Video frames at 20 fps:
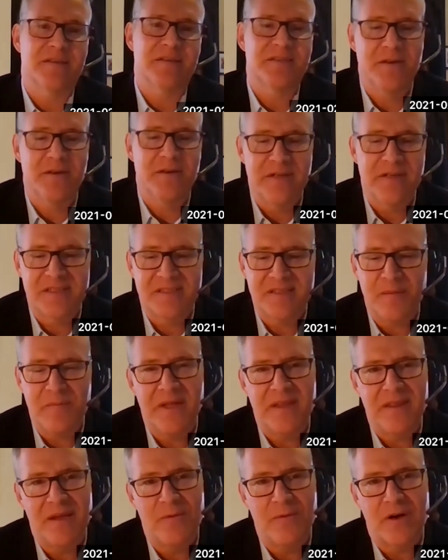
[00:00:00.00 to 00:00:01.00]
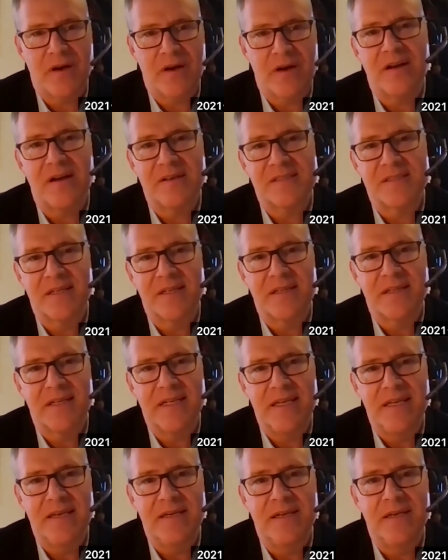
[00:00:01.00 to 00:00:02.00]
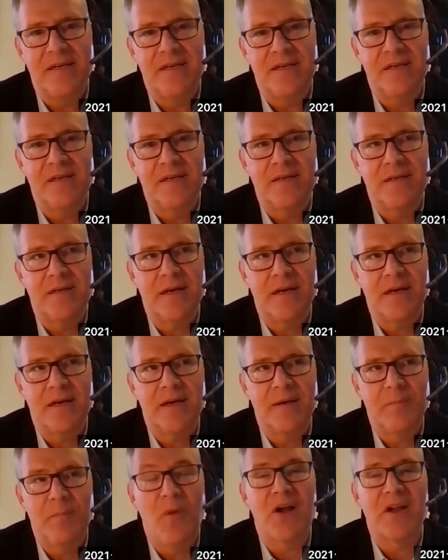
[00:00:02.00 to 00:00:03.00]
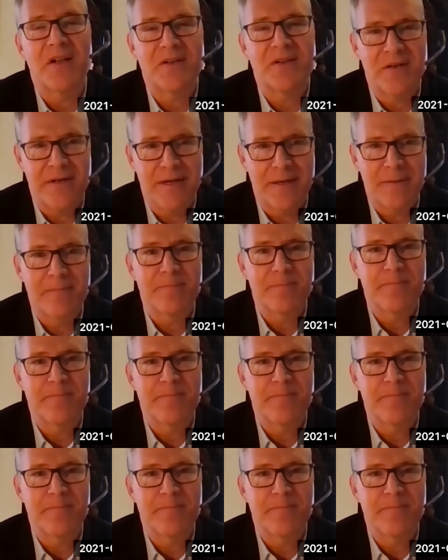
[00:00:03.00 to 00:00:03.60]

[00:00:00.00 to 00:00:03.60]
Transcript: So it's something that we're constantly monitoring.